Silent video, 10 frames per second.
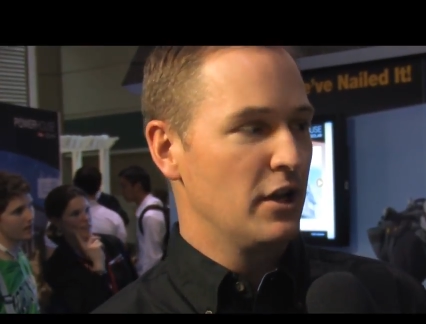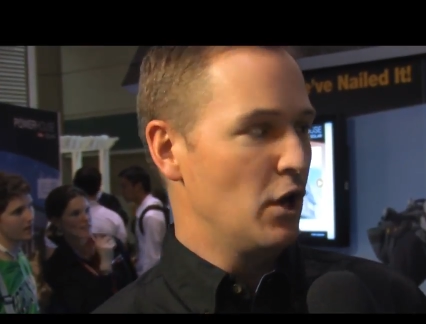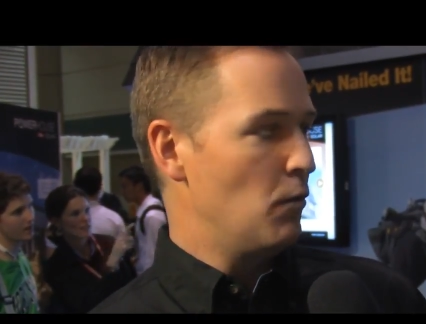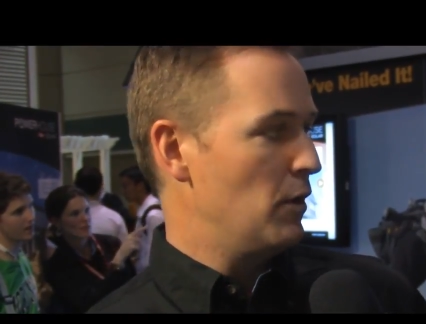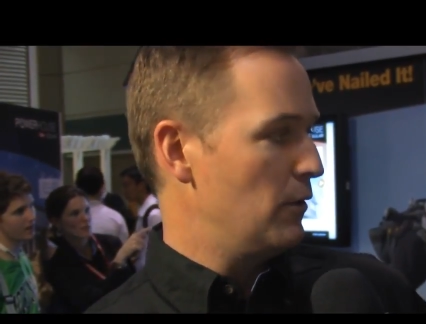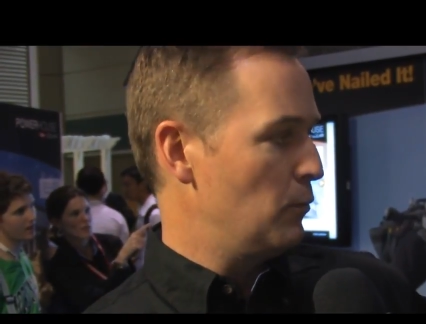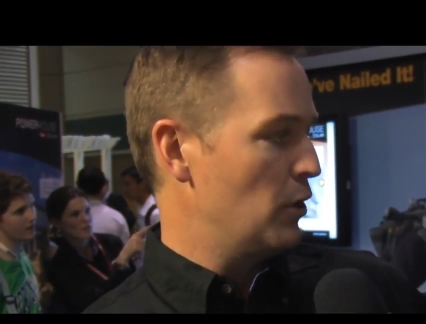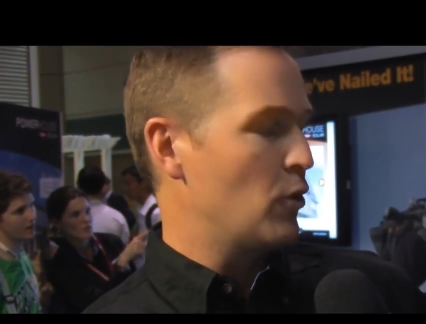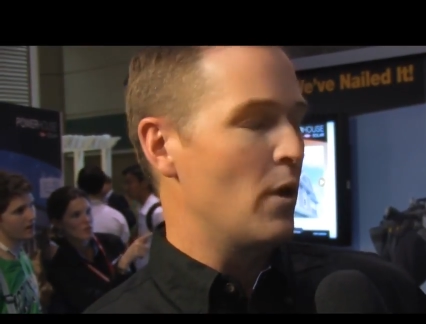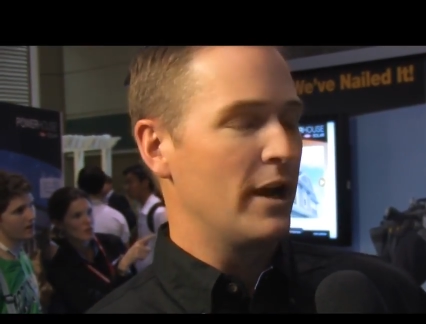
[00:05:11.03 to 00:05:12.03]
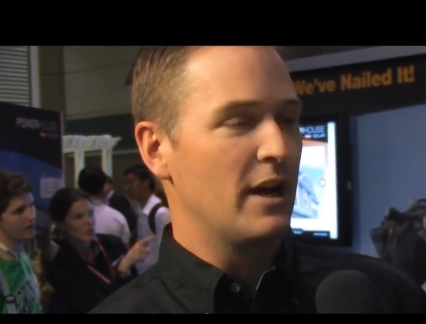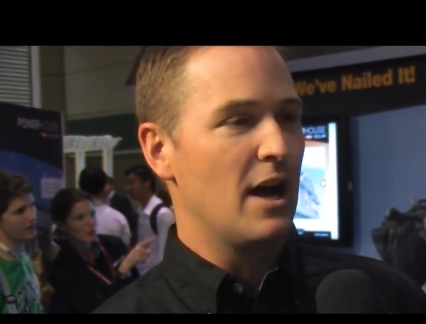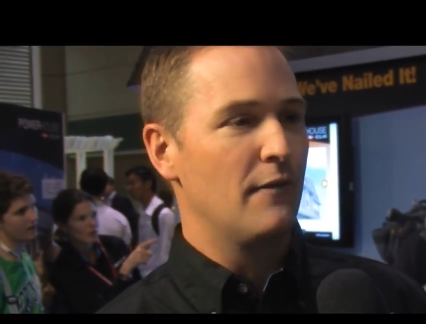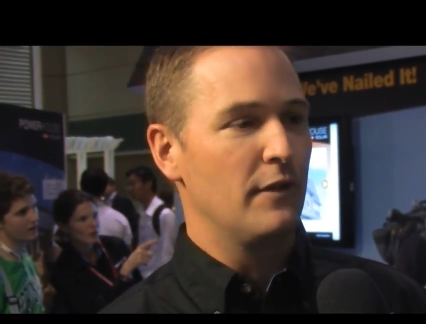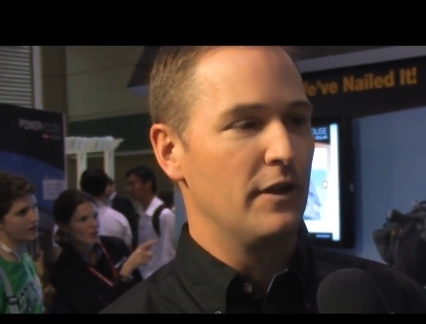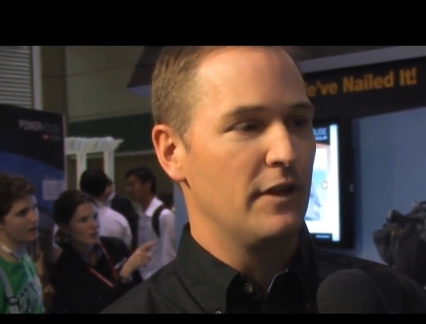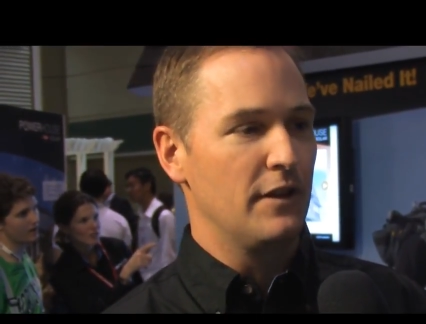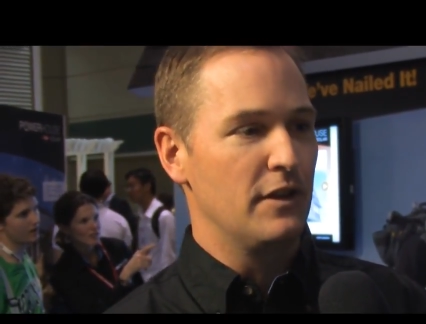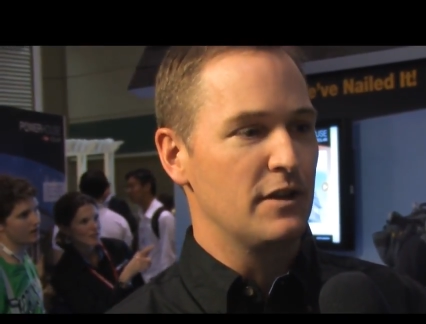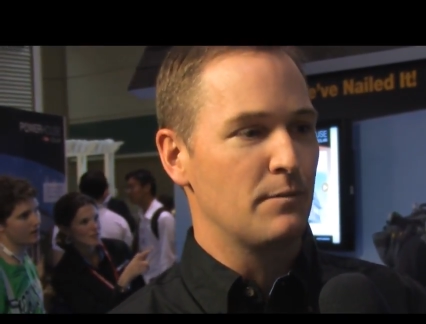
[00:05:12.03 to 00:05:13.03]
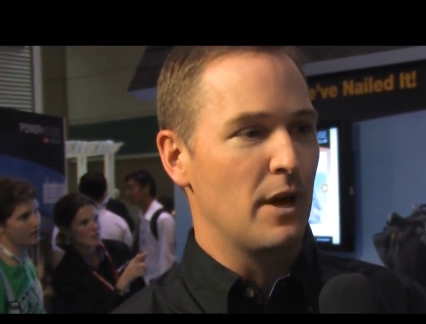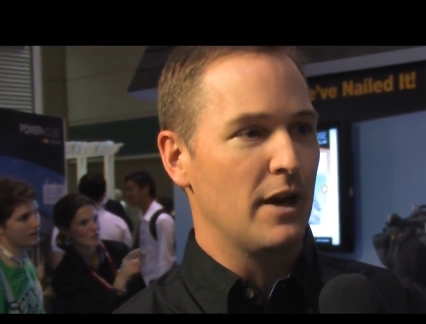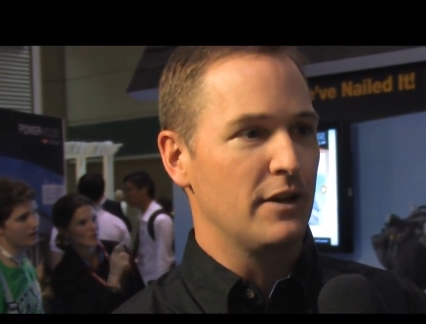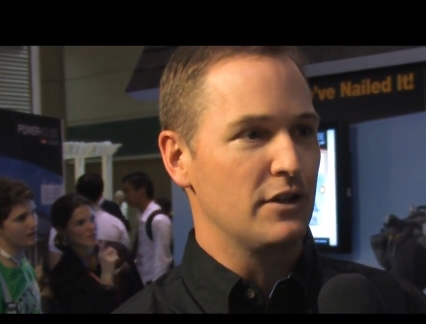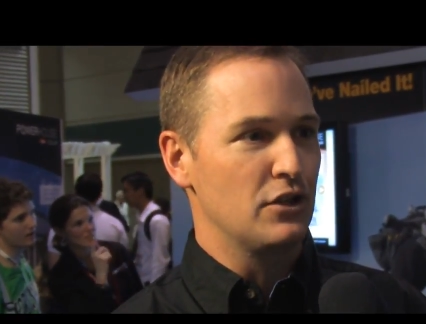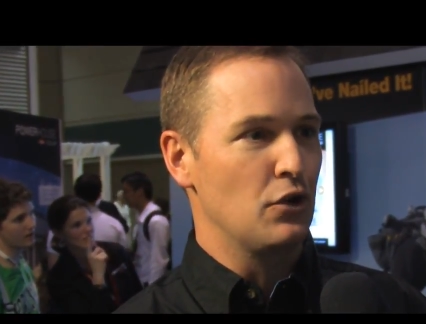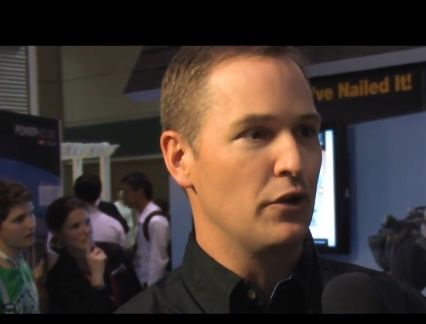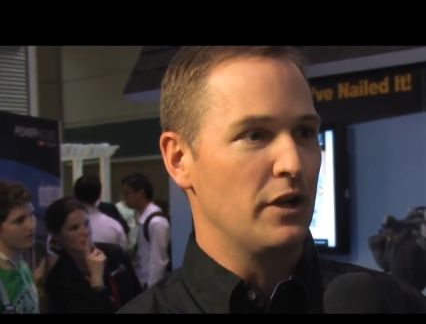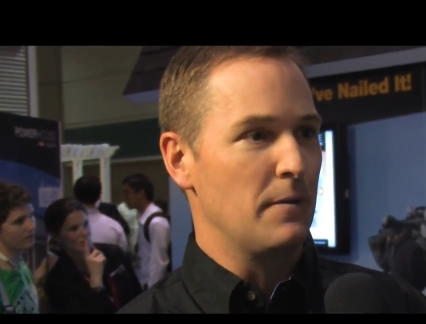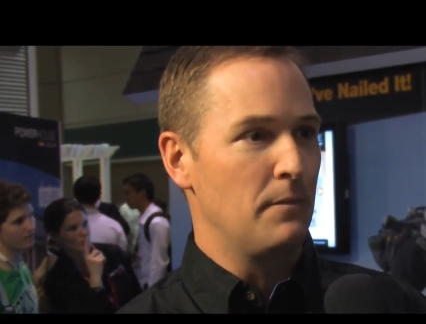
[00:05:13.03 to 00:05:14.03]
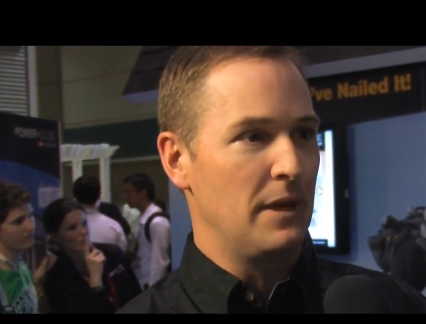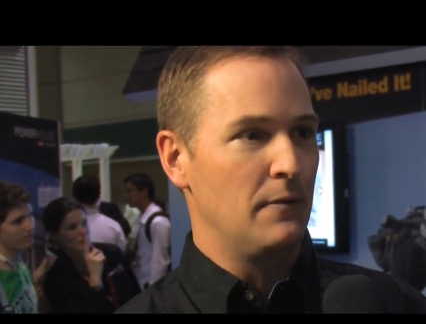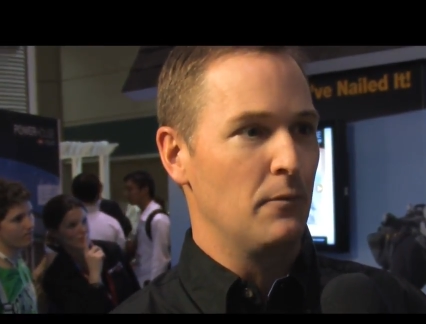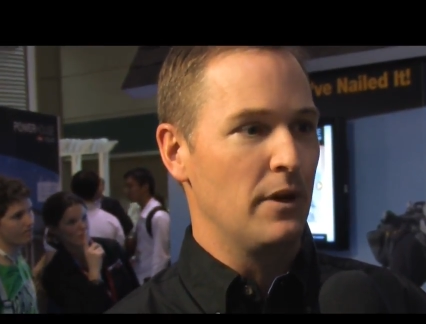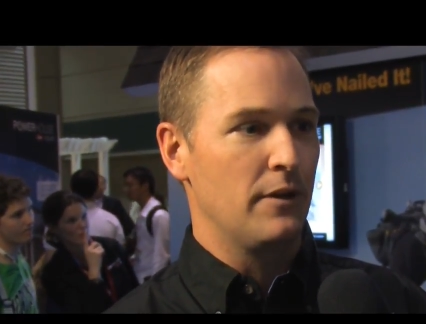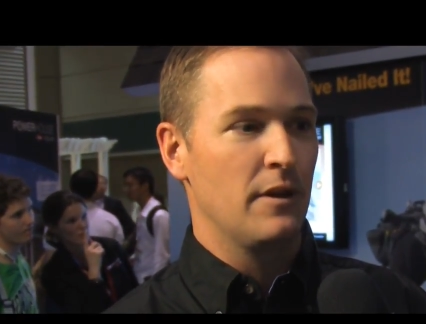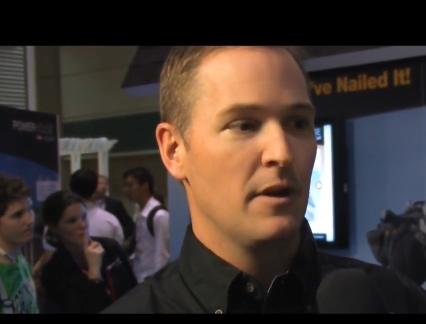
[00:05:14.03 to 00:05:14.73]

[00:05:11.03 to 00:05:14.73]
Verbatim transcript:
Speaker 1: You know, we're, we're quite confident that this product is going to compete with